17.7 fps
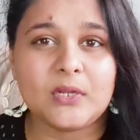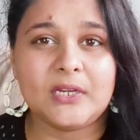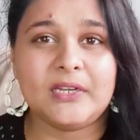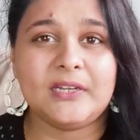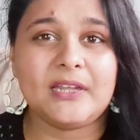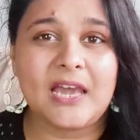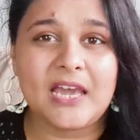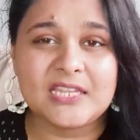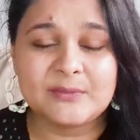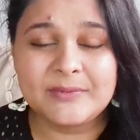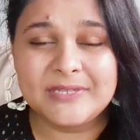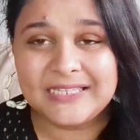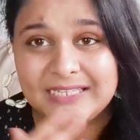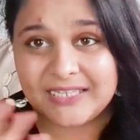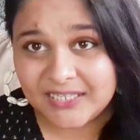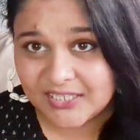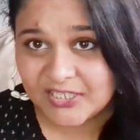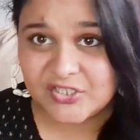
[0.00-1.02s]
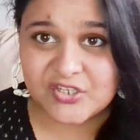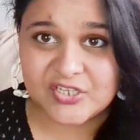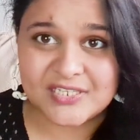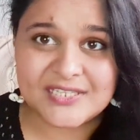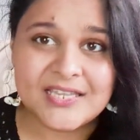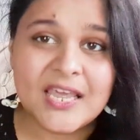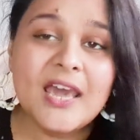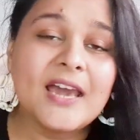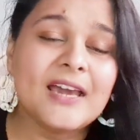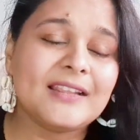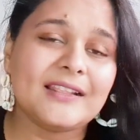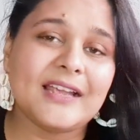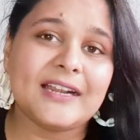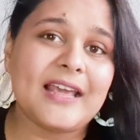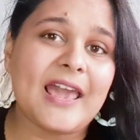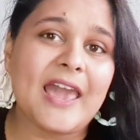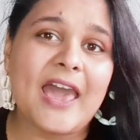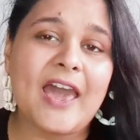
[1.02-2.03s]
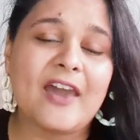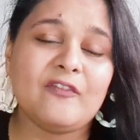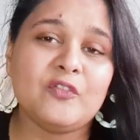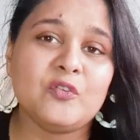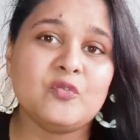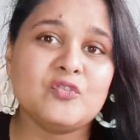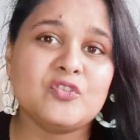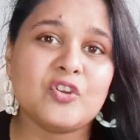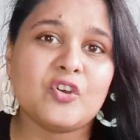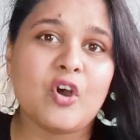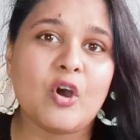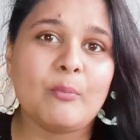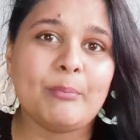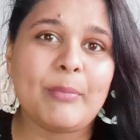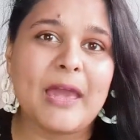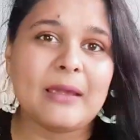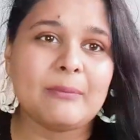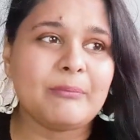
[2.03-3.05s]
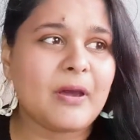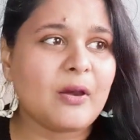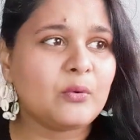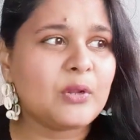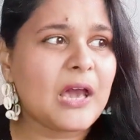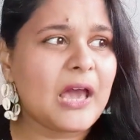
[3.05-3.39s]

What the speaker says: It has been ages that I have used a compact powder.